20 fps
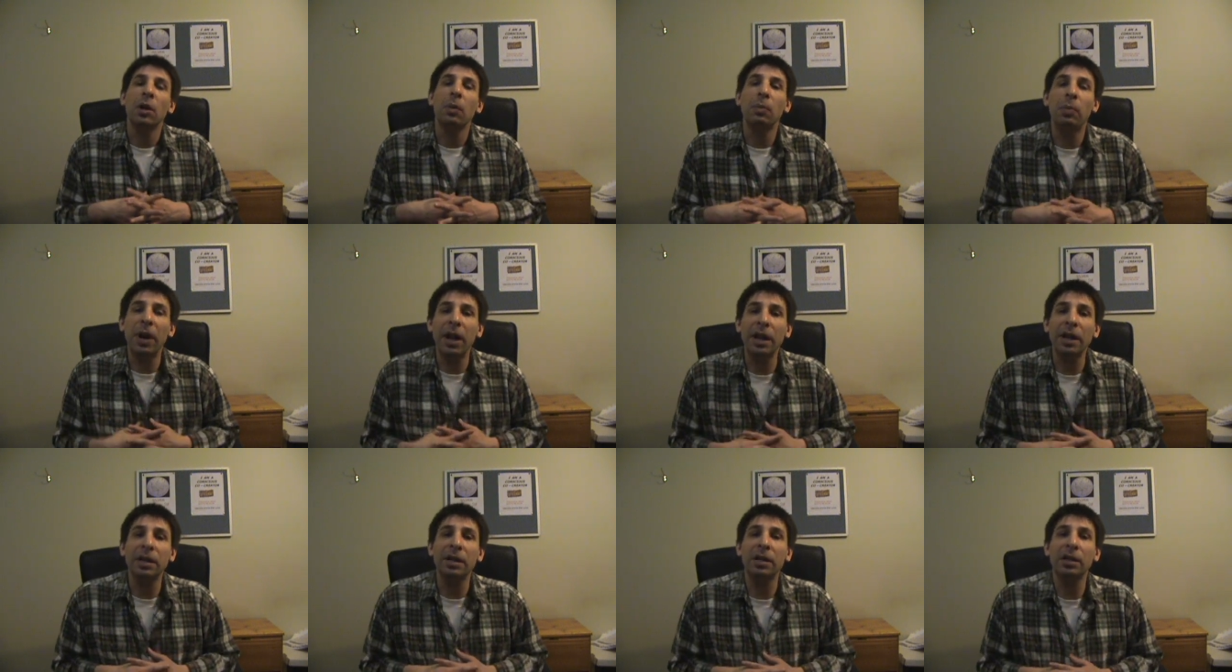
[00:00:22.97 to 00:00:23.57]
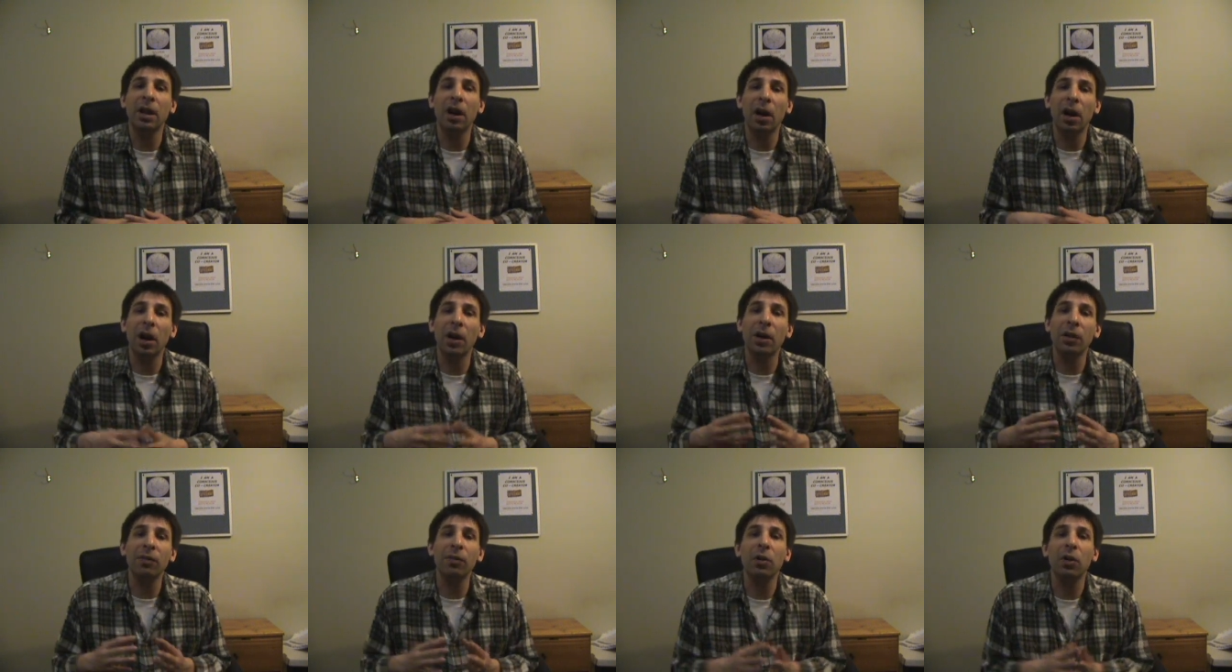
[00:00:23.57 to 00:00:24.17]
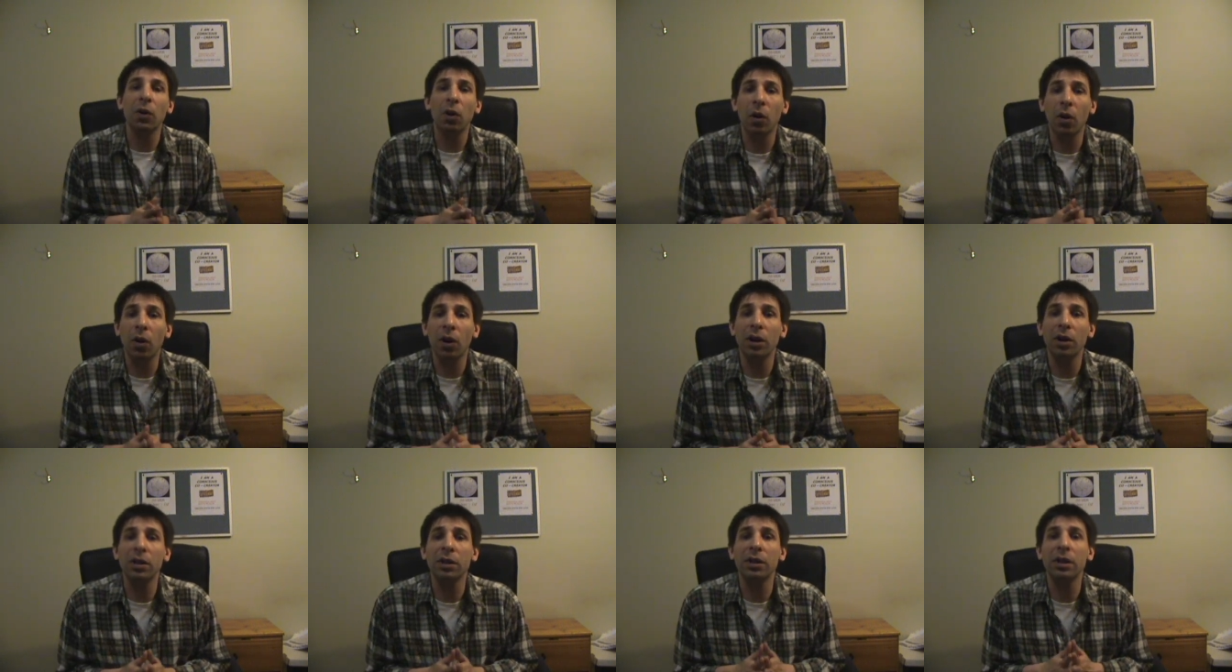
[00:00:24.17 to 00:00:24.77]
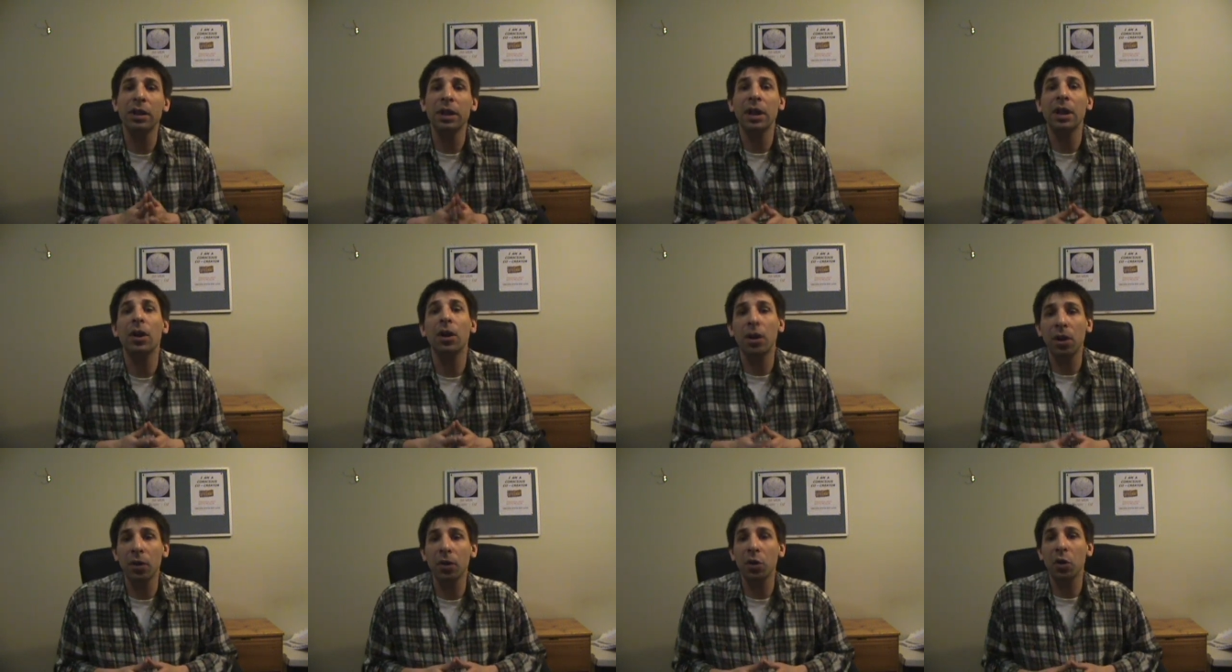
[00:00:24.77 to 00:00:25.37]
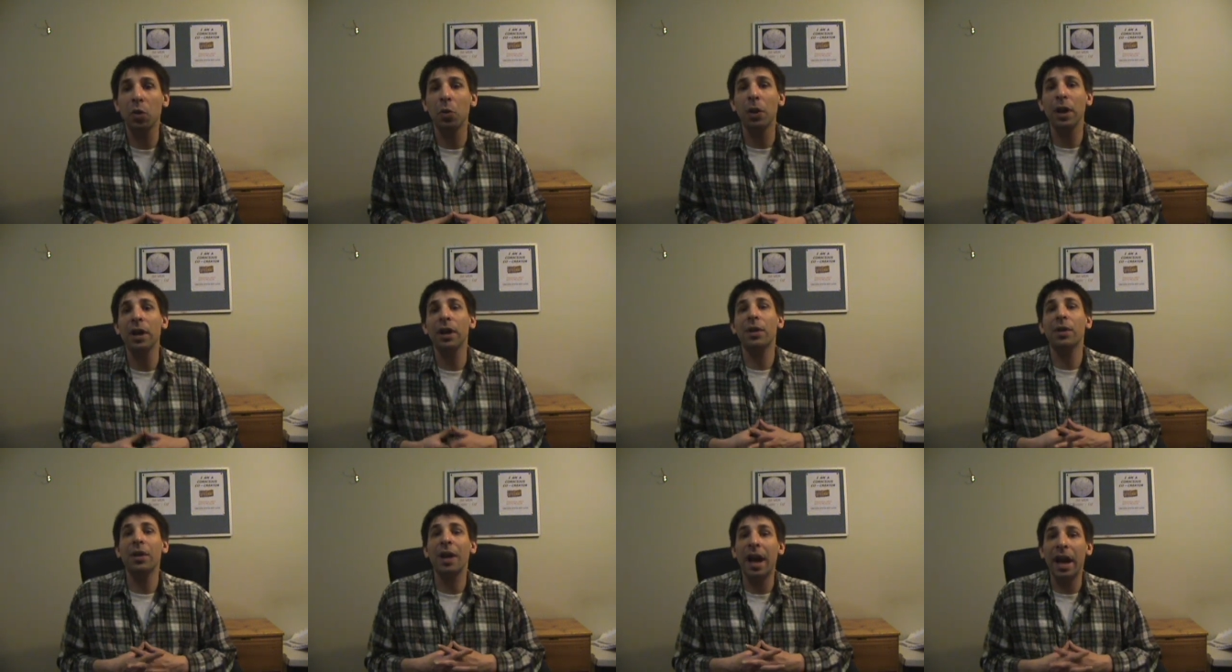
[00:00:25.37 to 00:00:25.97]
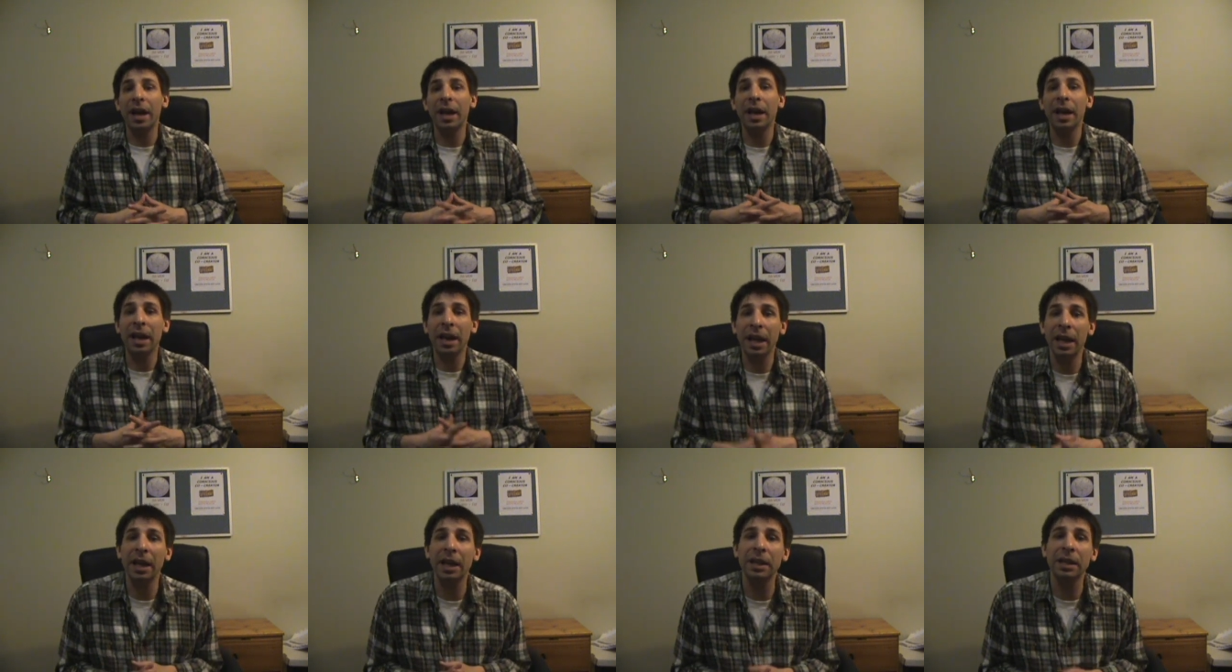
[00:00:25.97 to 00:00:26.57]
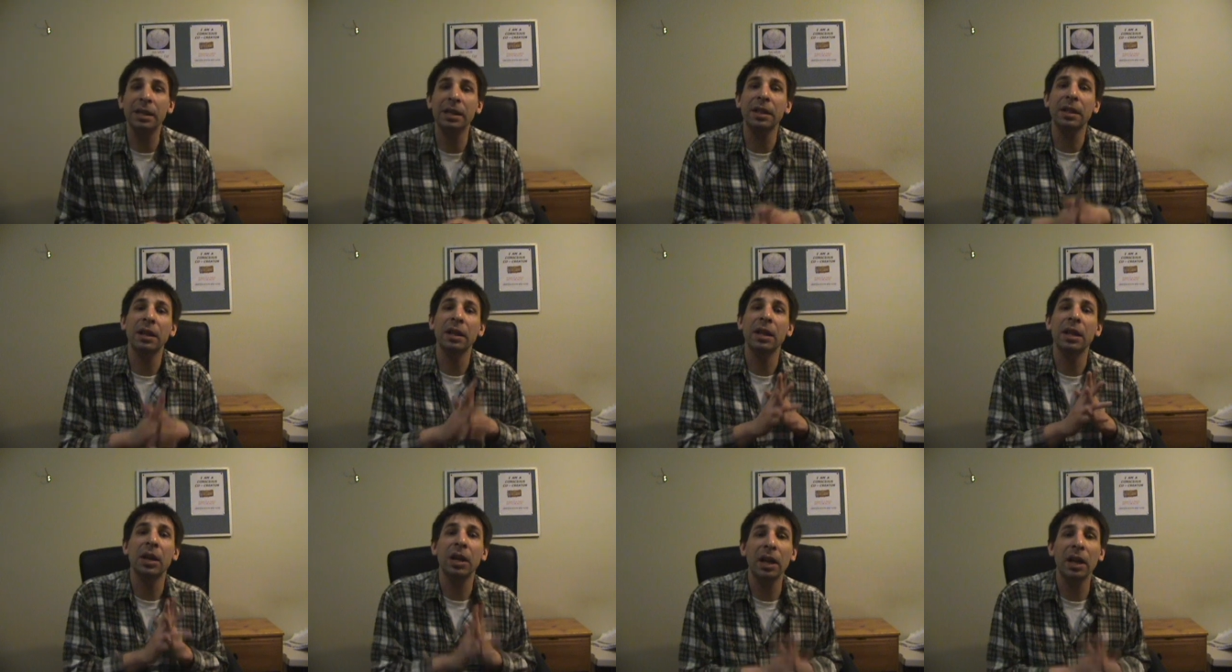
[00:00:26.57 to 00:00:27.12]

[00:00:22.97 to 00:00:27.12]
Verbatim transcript: based on, of course, the earthquake that hit